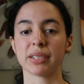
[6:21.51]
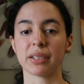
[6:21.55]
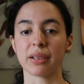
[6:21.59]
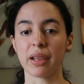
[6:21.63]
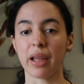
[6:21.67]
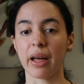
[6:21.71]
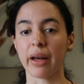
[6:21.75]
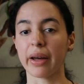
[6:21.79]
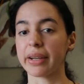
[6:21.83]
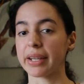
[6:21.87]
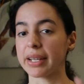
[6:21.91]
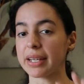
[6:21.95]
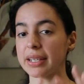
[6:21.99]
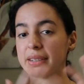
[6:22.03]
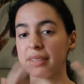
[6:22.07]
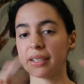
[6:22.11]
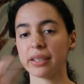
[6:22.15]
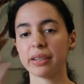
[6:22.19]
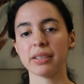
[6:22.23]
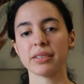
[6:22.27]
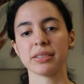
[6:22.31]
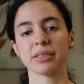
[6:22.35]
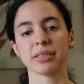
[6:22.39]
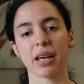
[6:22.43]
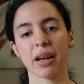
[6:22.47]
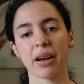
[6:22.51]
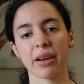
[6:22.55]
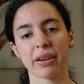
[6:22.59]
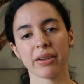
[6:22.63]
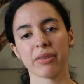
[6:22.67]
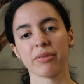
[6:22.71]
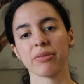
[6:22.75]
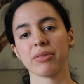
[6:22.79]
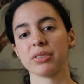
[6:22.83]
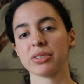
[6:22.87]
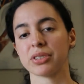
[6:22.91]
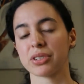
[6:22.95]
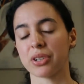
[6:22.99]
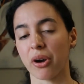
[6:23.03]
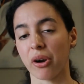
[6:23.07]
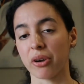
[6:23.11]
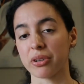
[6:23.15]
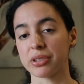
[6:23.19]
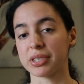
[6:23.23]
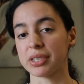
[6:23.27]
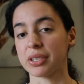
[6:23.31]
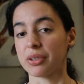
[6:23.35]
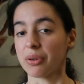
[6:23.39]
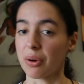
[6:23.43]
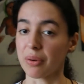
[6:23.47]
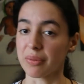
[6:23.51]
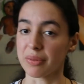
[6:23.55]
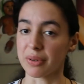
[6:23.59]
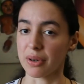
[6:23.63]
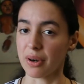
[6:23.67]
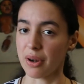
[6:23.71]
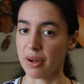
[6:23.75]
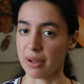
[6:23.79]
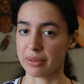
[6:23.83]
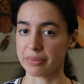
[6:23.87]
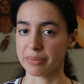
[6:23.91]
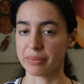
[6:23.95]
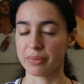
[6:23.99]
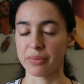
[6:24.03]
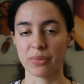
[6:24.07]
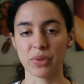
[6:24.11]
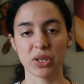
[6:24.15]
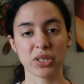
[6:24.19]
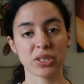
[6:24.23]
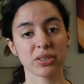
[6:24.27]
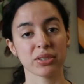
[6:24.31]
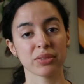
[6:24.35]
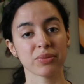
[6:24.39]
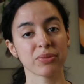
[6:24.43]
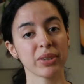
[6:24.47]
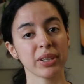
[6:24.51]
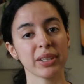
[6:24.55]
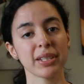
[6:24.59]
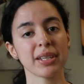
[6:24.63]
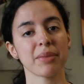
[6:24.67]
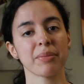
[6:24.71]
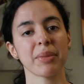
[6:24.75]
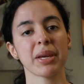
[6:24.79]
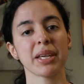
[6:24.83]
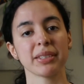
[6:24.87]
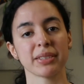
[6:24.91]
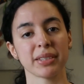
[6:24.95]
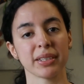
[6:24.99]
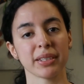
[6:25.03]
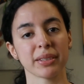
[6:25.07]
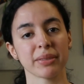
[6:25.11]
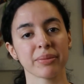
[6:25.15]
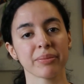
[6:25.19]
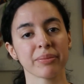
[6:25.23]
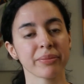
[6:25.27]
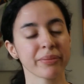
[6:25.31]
a lot in the design of this car seat overall, which is really amazing.